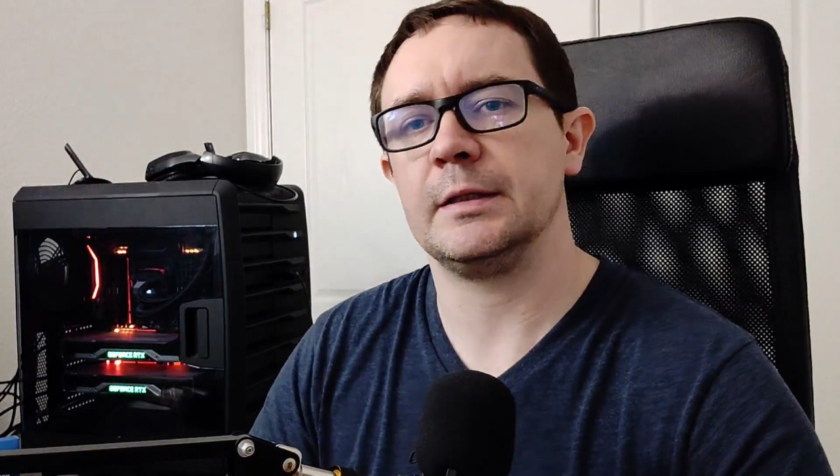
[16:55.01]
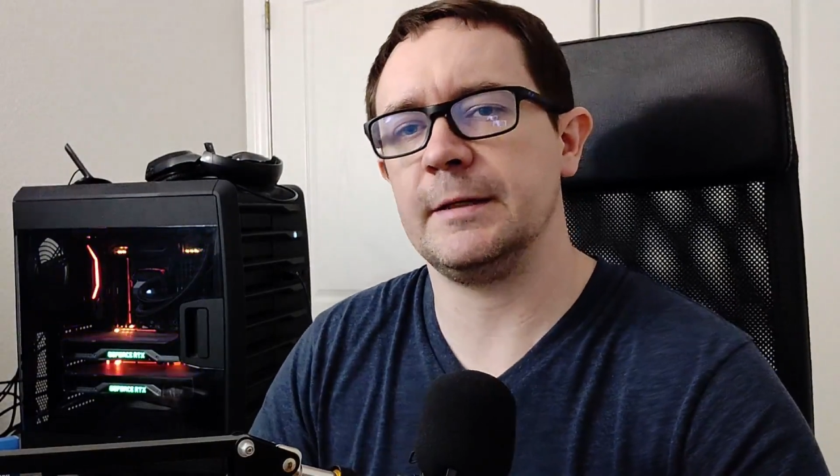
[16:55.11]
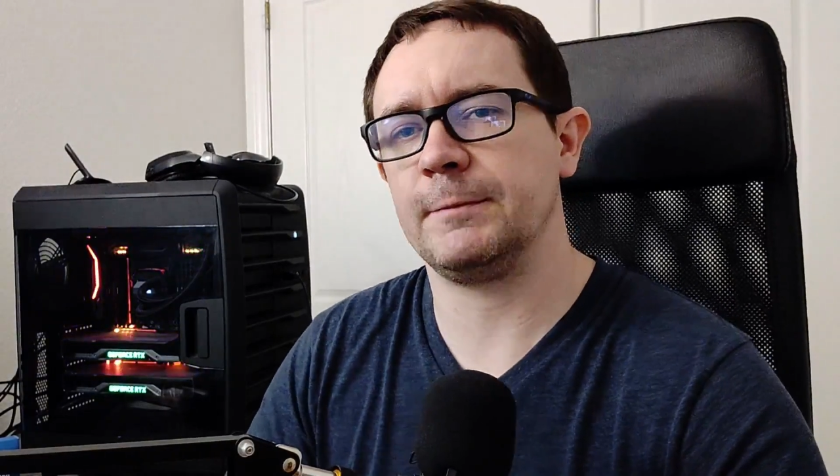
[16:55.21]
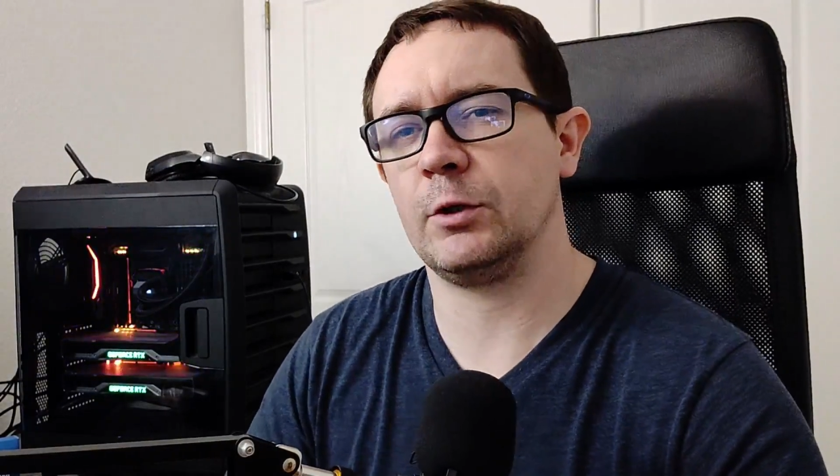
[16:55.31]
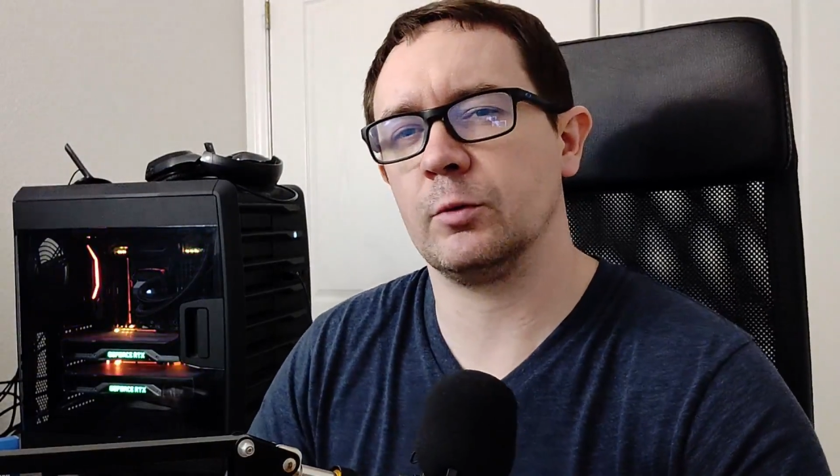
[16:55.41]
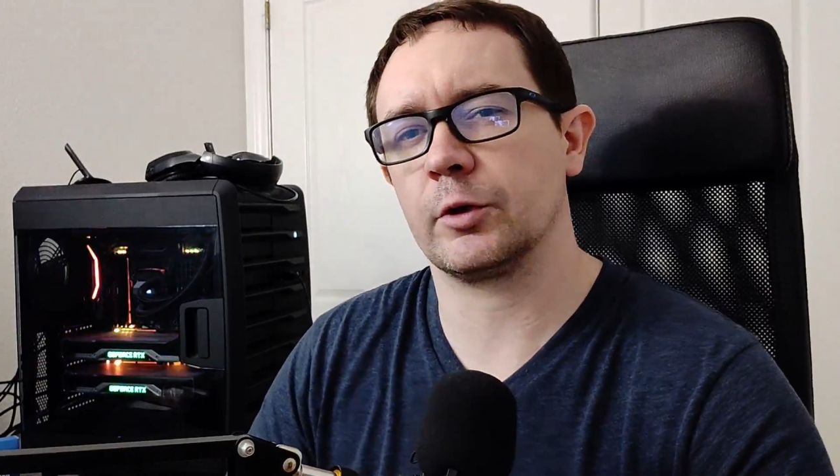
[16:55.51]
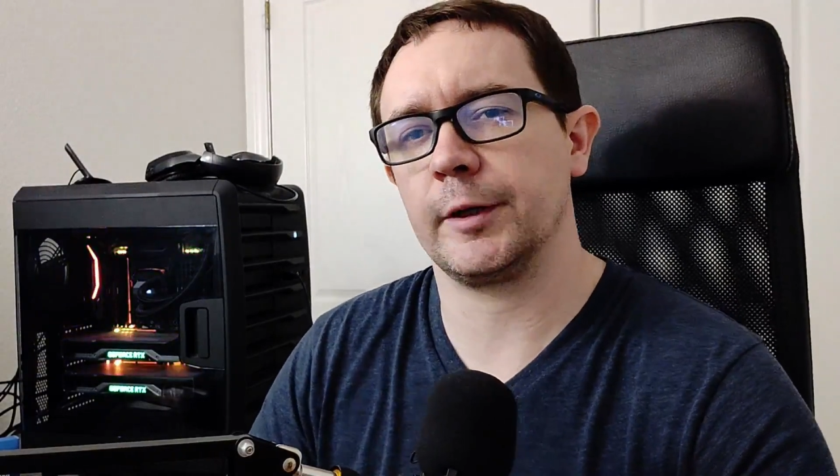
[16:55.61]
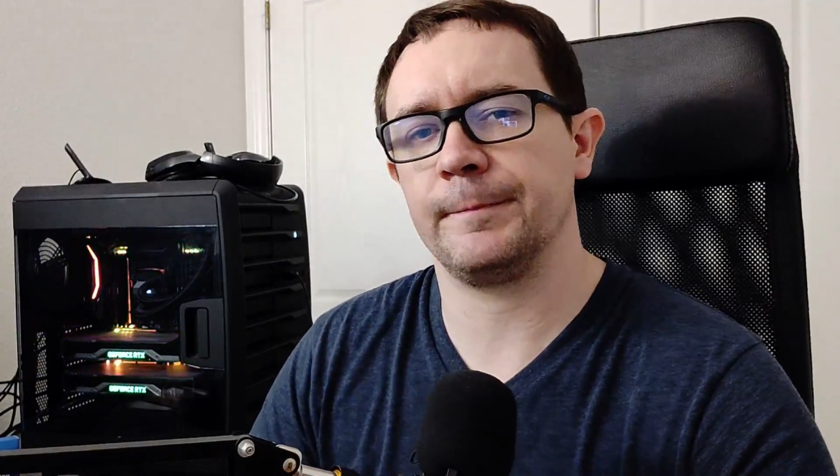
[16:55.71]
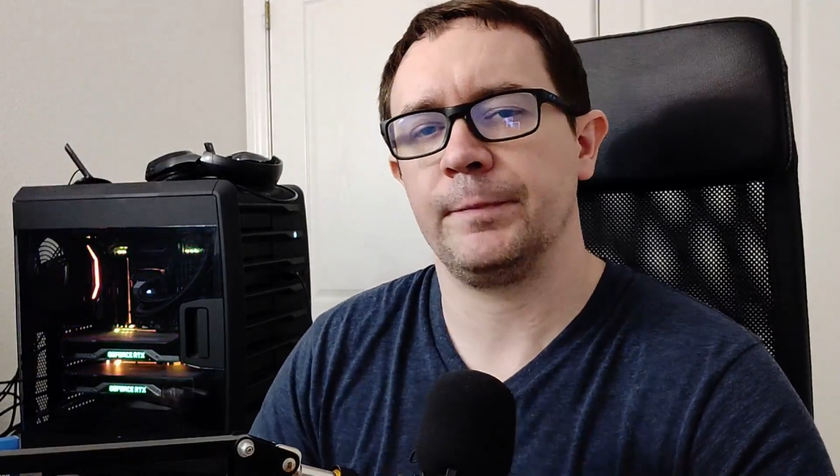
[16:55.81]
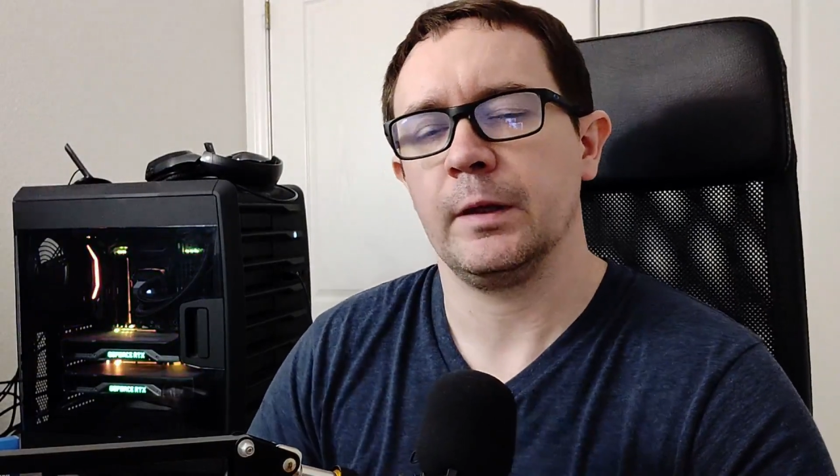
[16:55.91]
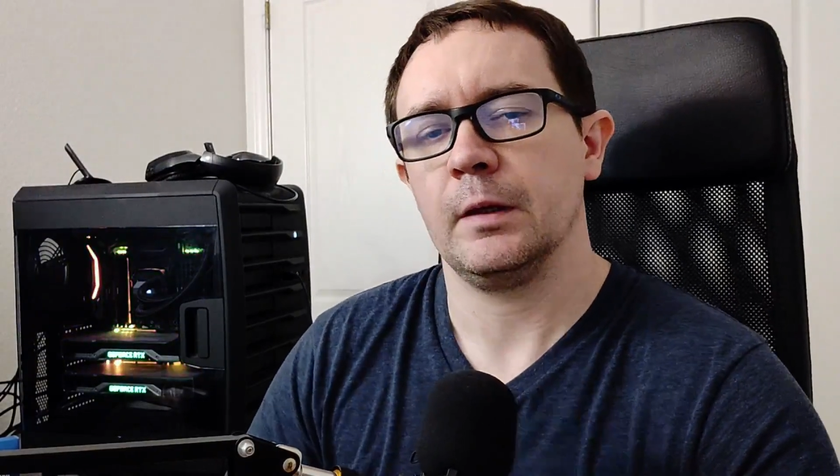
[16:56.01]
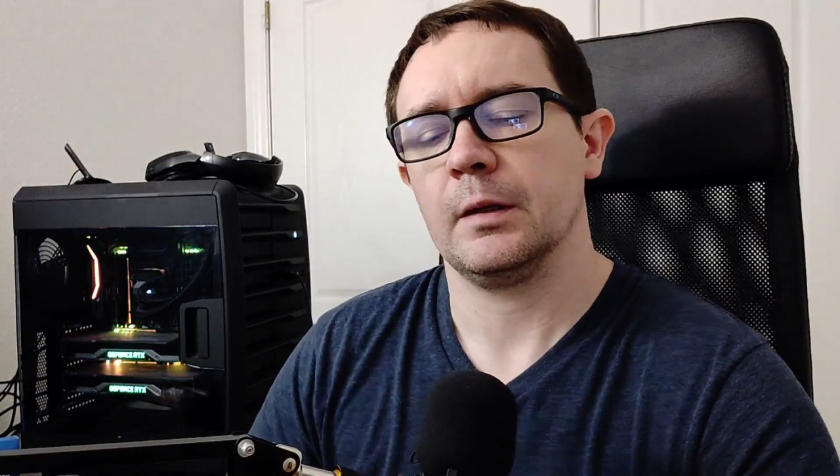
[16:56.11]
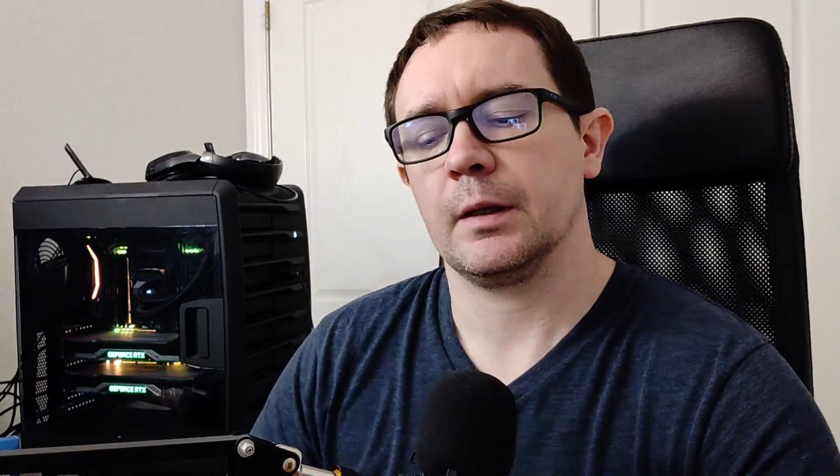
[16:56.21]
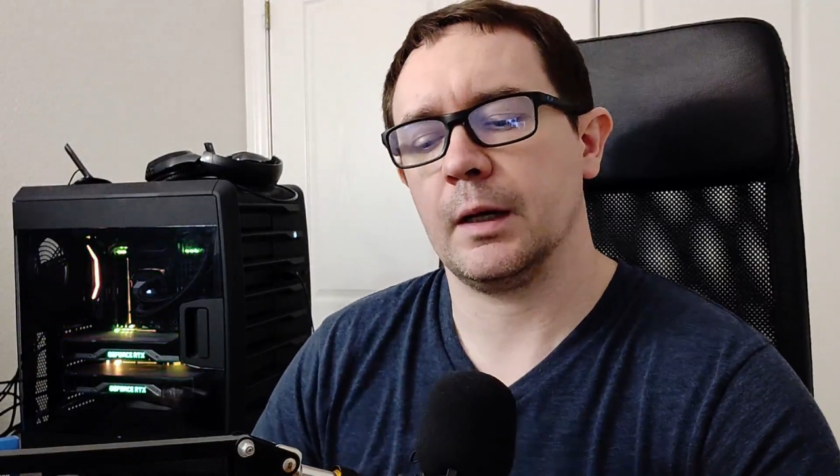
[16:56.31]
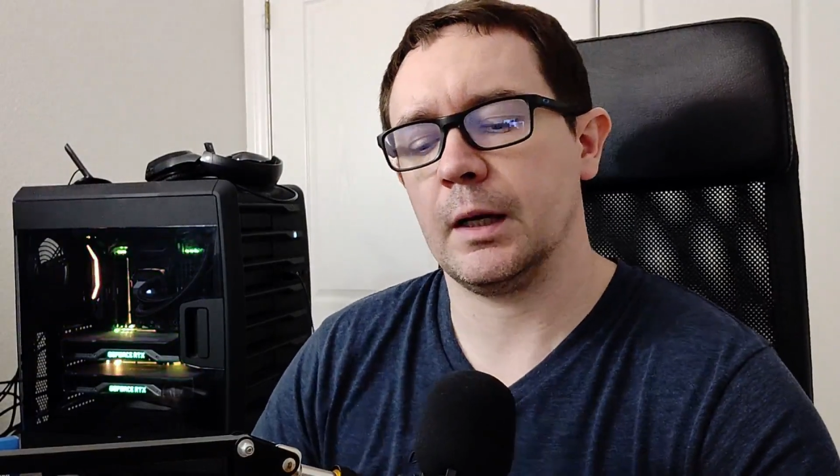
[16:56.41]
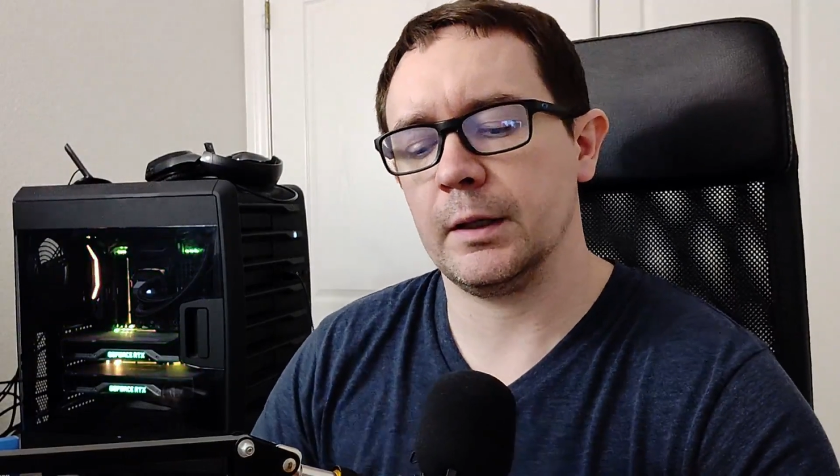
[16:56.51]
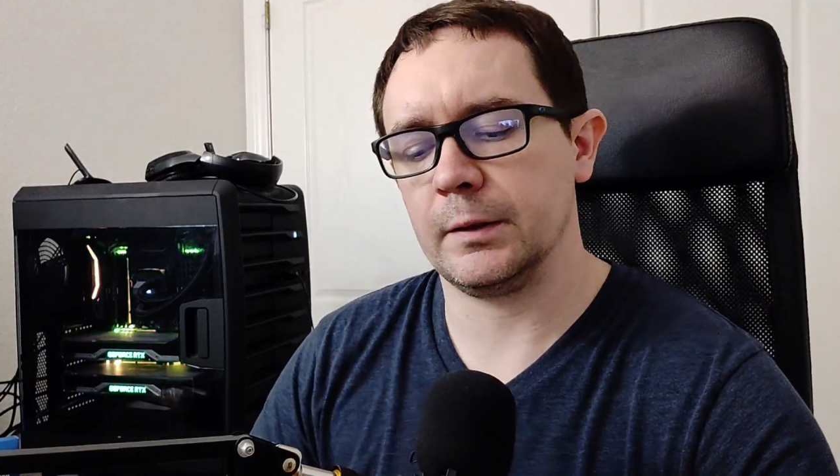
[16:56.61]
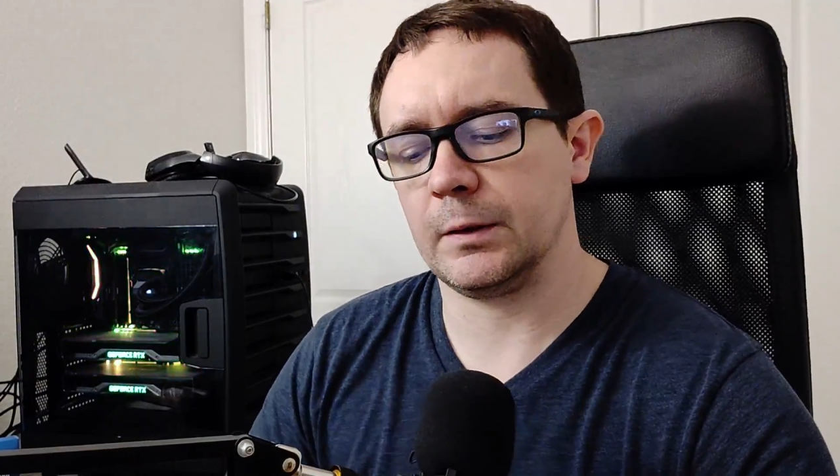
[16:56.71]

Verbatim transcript: deep Q learning, uh,